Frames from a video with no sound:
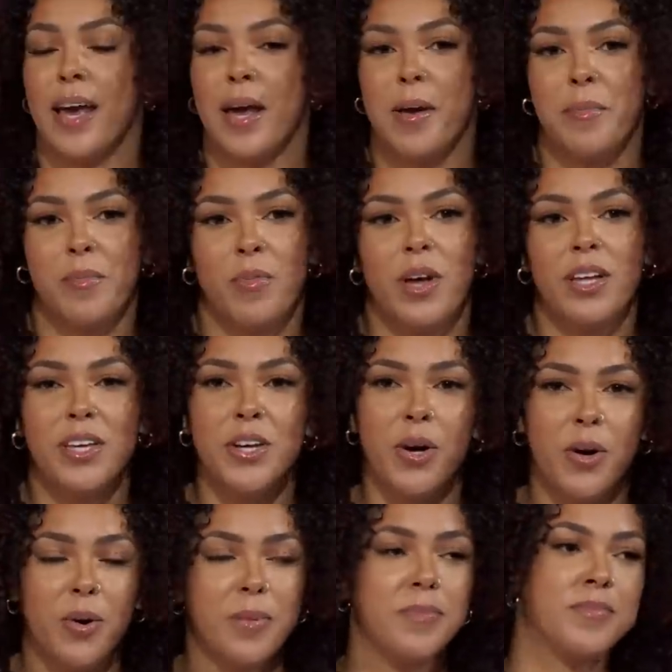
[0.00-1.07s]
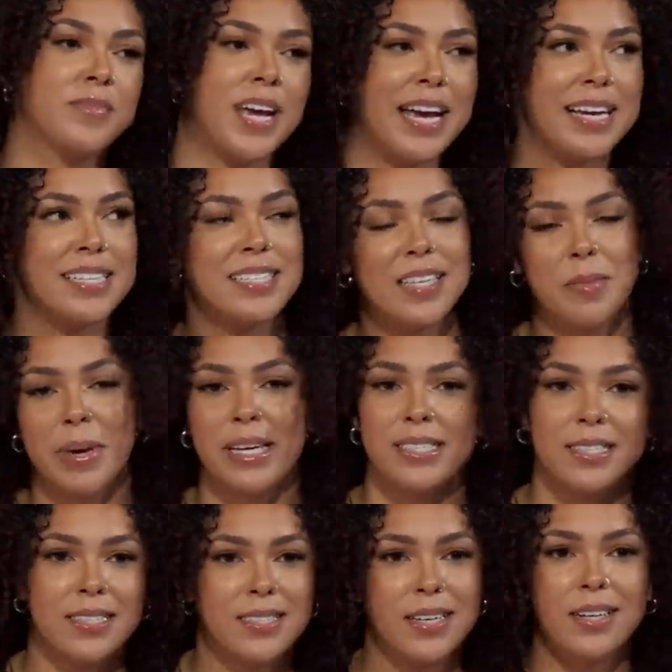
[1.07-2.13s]
am. Well, you know, I could say the
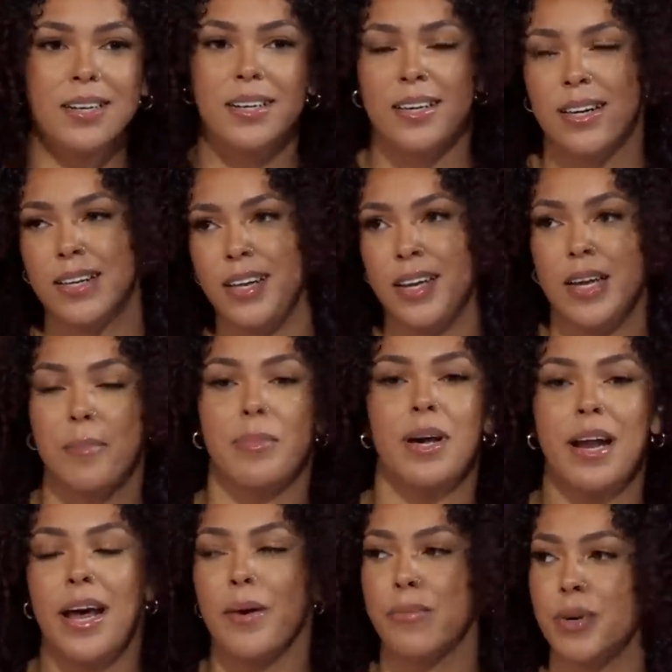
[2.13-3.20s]
basics like cooking, cleaning, but I